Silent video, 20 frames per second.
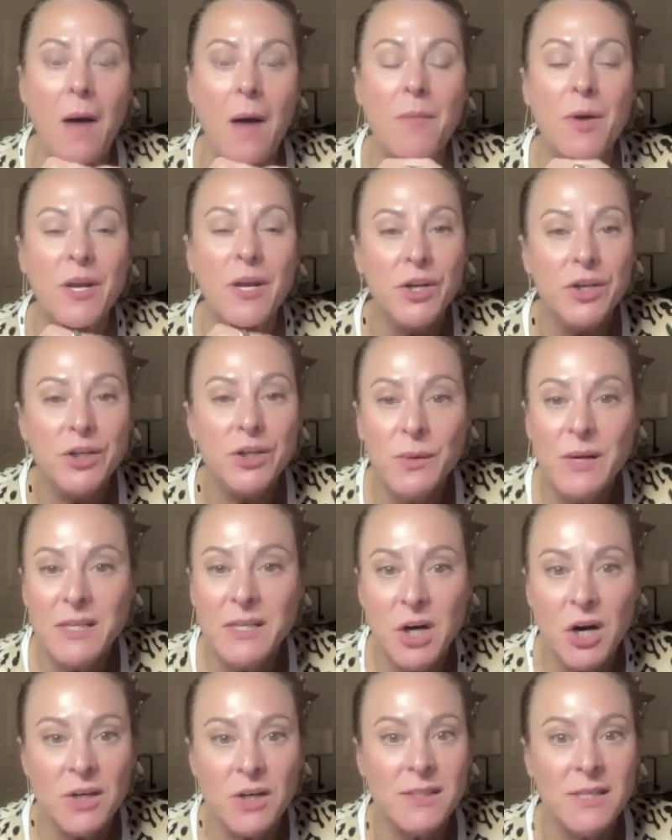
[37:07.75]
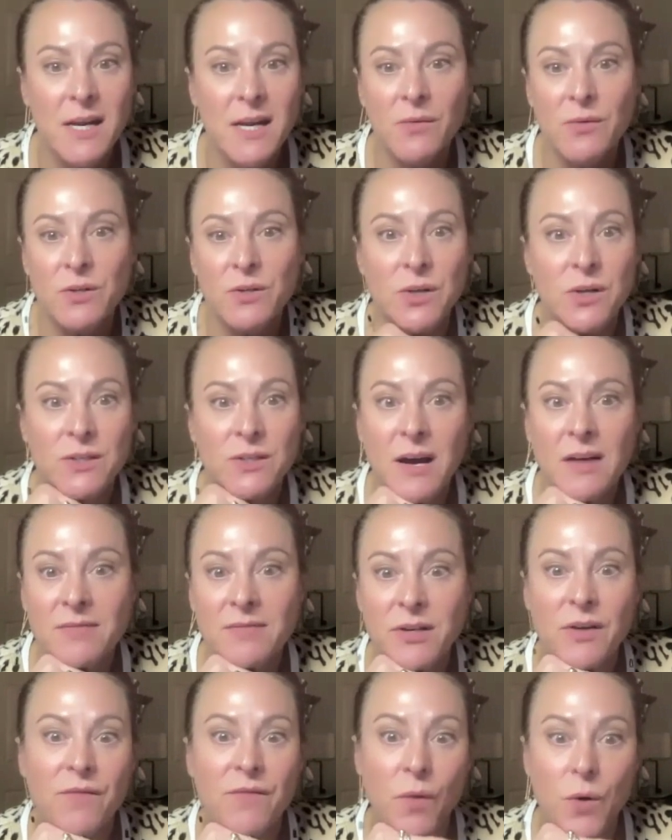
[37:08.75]
Usually we start seeing results
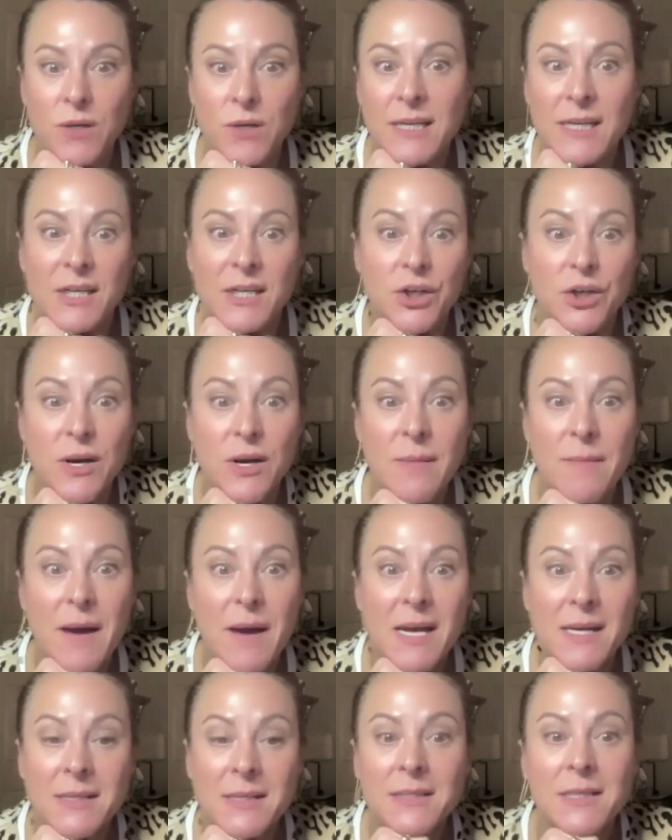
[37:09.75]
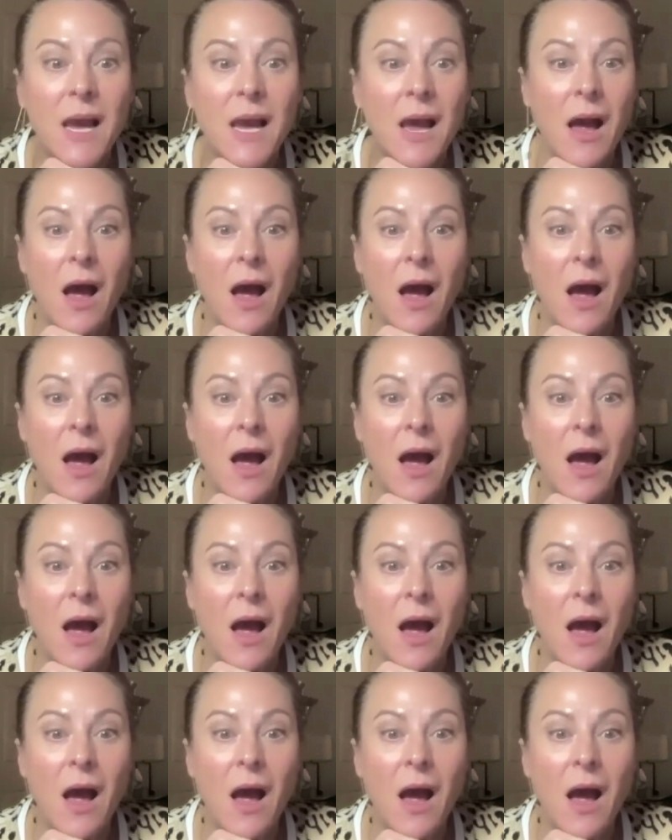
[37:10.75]
after 14 treatments.